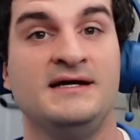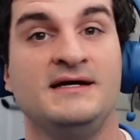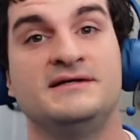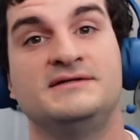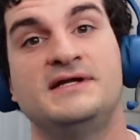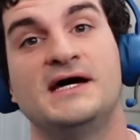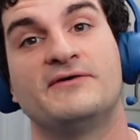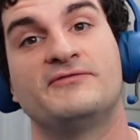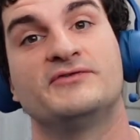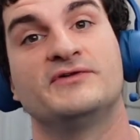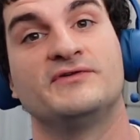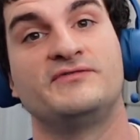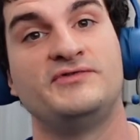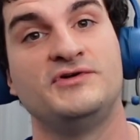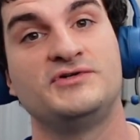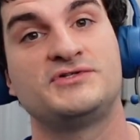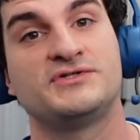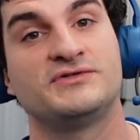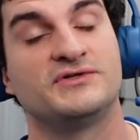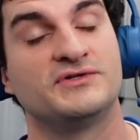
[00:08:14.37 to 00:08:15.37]
Now for the
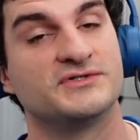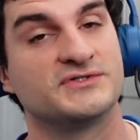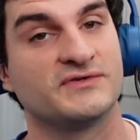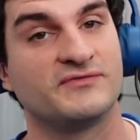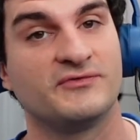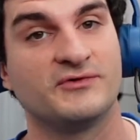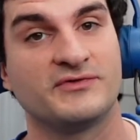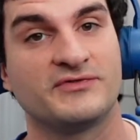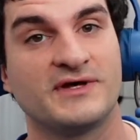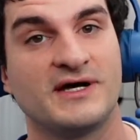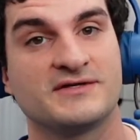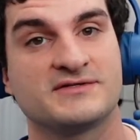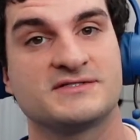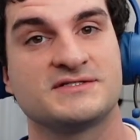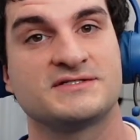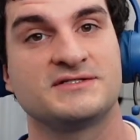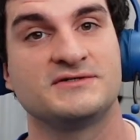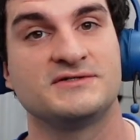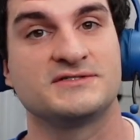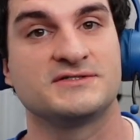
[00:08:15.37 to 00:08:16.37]
future, there's a four thousand
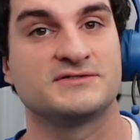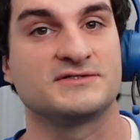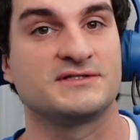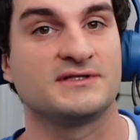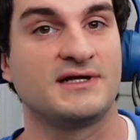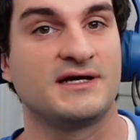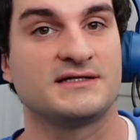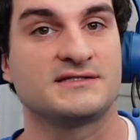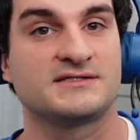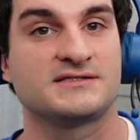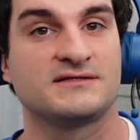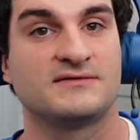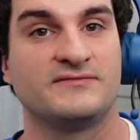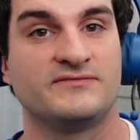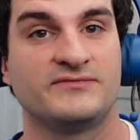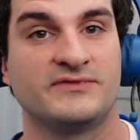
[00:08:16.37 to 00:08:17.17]
series, there's lots,